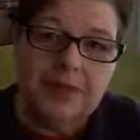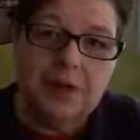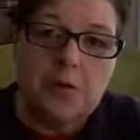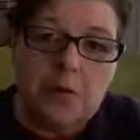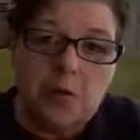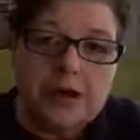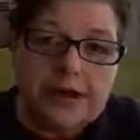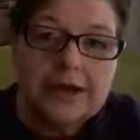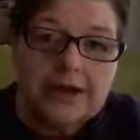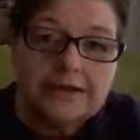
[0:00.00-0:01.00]
Would
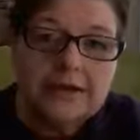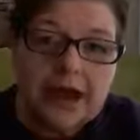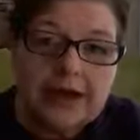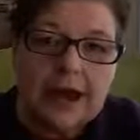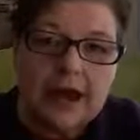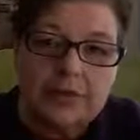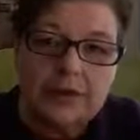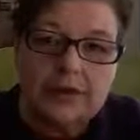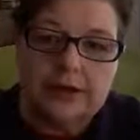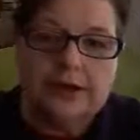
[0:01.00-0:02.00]
any of that
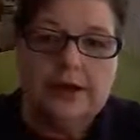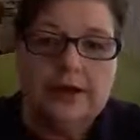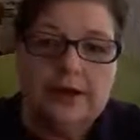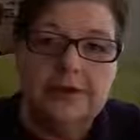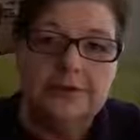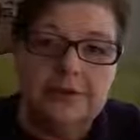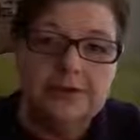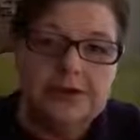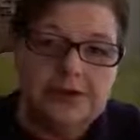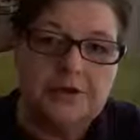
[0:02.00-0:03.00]
happen if there
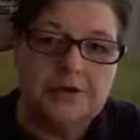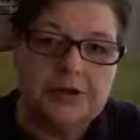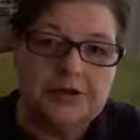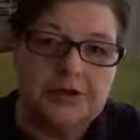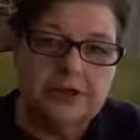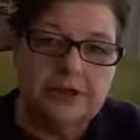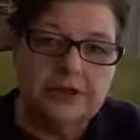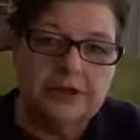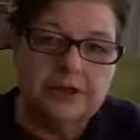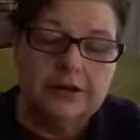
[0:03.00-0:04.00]
was no vision?
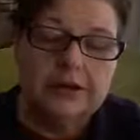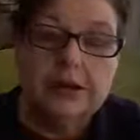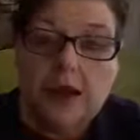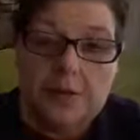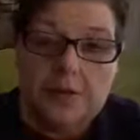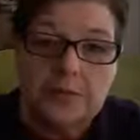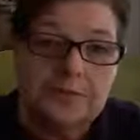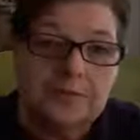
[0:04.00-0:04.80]
No.